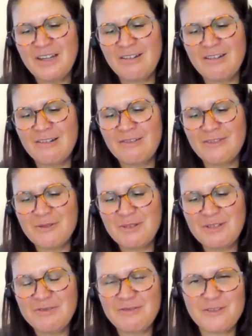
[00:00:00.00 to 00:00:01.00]
uh,
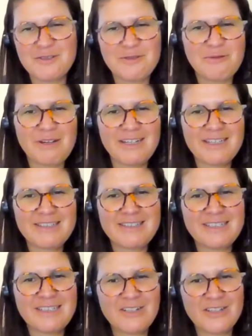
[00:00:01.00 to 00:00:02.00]
very
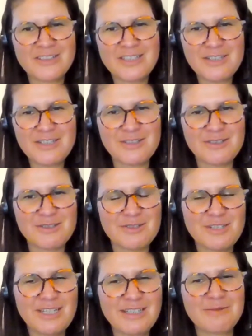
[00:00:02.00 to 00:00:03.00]
fluctuating conditions
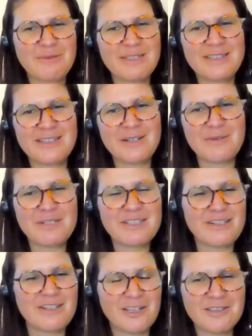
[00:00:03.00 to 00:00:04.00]
right when there is
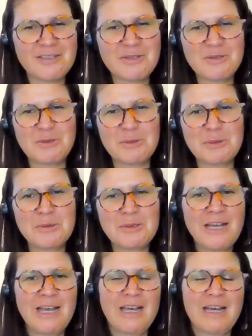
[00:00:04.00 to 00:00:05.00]
a lot to do
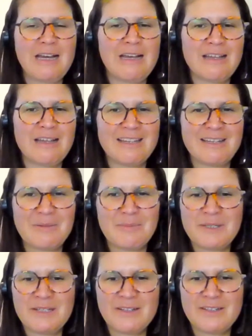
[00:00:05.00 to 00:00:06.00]
uh,
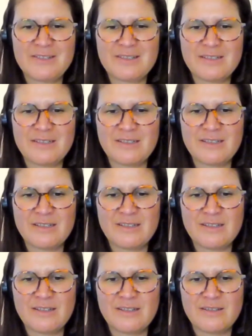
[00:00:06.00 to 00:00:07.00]
because
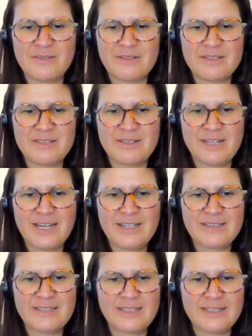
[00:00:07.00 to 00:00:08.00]
uh, there is a
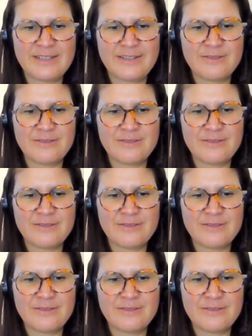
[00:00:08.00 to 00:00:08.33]
hectic uh,